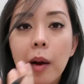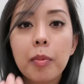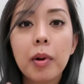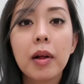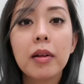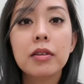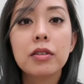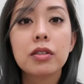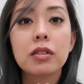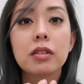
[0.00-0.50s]
I
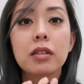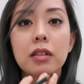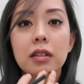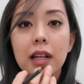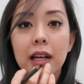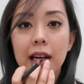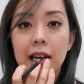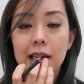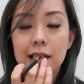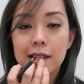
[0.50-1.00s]
probably just
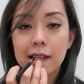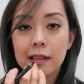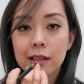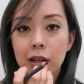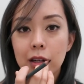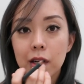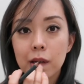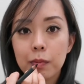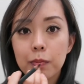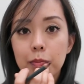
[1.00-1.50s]
look like I
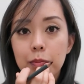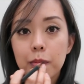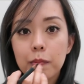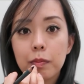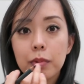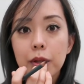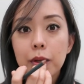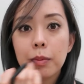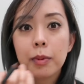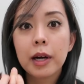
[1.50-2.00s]
sucked on a
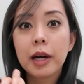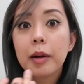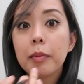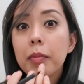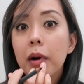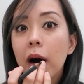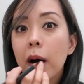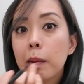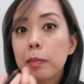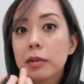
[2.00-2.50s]
blueberry
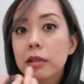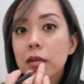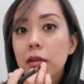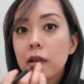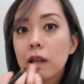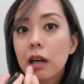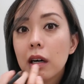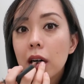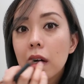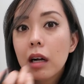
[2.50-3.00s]

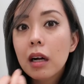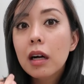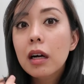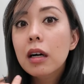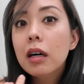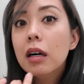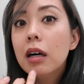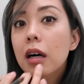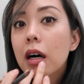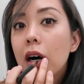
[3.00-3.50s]
popsicle.
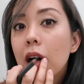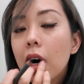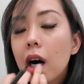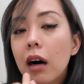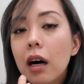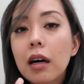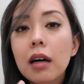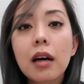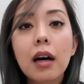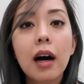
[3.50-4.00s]

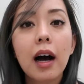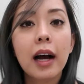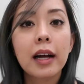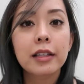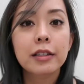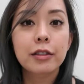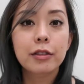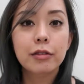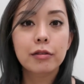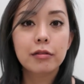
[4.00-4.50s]

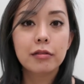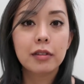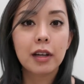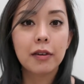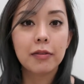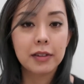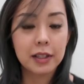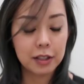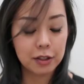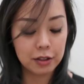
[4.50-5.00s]
I
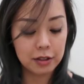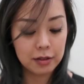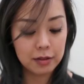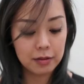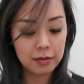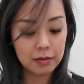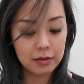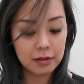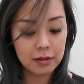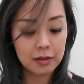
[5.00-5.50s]
definitely just
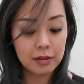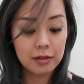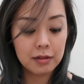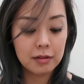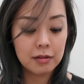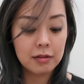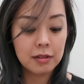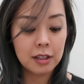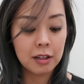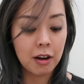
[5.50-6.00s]

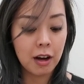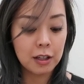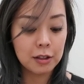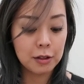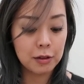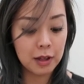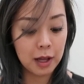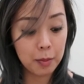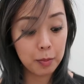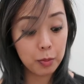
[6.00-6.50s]
did
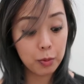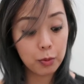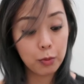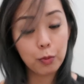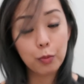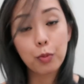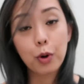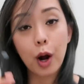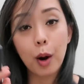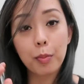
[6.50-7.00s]
not do that
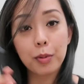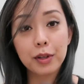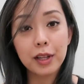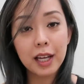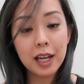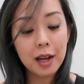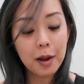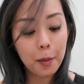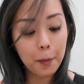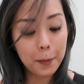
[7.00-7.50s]

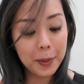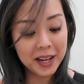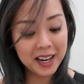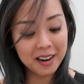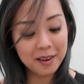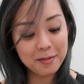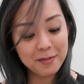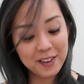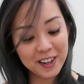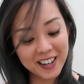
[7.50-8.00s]
properly, but
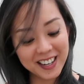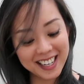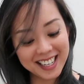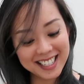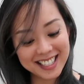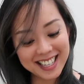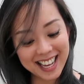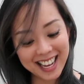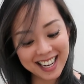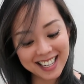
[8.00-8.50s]
I'm very
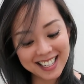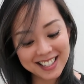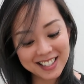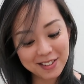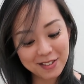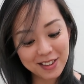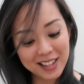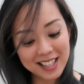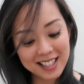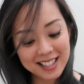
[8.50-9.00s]
excited.
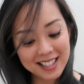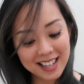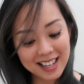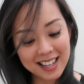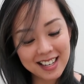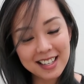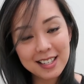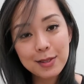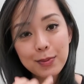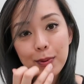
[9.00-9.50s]
So this
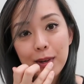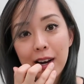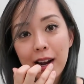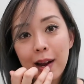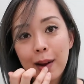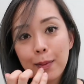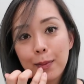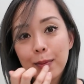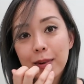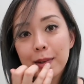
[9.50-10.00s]
is what
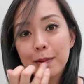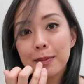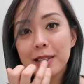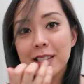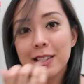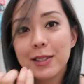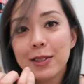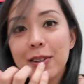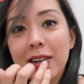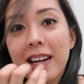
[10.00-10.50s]
I will
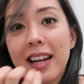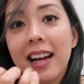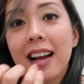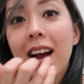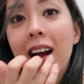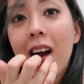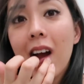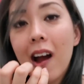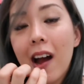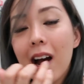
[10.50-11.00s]
be
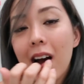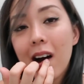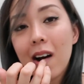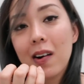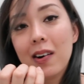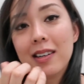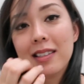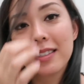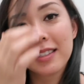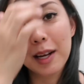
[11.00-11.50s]
doing
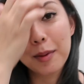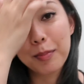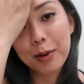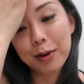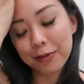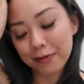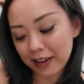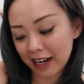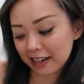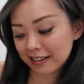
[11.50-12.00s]
once I
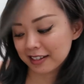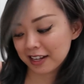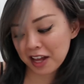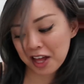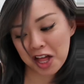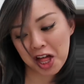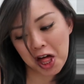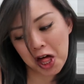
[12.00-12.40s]
perfect